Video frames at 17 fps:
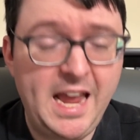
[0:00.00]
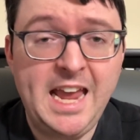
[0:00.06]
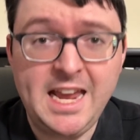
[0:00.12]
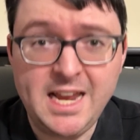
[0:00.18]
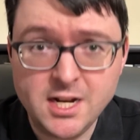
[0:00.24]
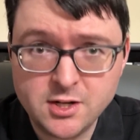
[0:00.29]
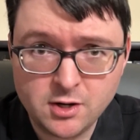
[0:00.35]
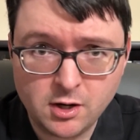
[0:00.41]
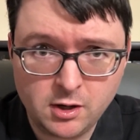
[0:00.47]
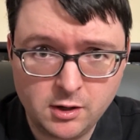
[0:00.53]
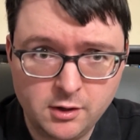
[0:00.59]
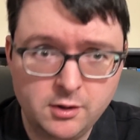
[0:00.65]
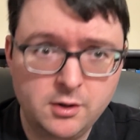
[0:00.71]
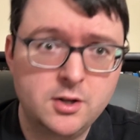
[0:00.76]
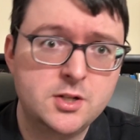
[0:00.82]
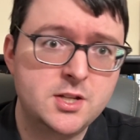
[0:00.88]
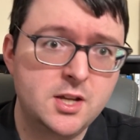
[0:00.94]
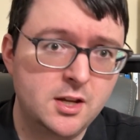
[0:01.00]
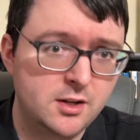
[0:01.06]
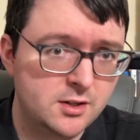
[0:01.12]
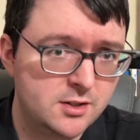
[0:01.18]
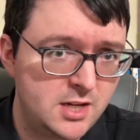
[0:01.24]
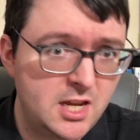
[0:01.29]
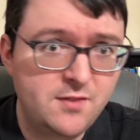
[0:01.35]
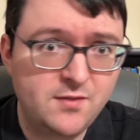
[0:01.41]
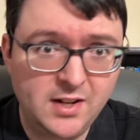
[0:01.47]
$8 and
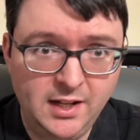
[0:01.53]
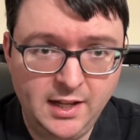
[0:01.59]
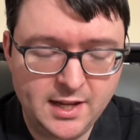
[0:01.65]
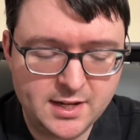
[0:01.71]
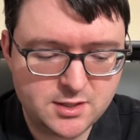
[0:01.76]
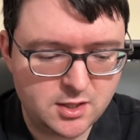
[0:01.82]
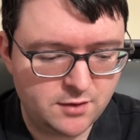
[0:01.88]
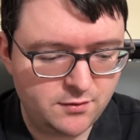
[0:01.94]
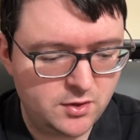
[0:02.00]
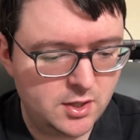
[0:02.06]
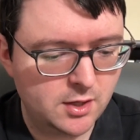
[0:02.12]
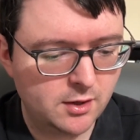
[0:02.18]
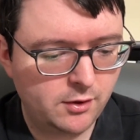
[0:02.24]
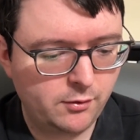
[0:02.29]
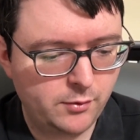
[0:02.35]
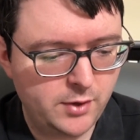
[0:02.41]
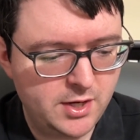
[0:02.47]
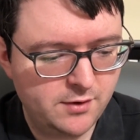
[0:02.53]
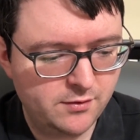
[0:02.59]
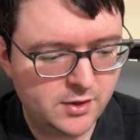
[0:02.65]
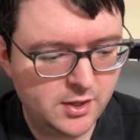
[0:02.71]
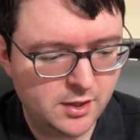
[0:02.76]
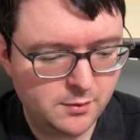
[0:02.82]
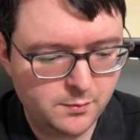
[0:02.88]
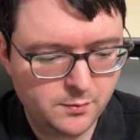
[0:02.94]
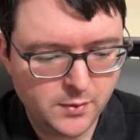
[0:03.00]
even less if you get 3 of
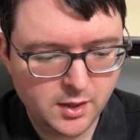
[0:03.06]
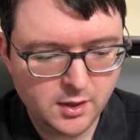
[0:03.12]
them.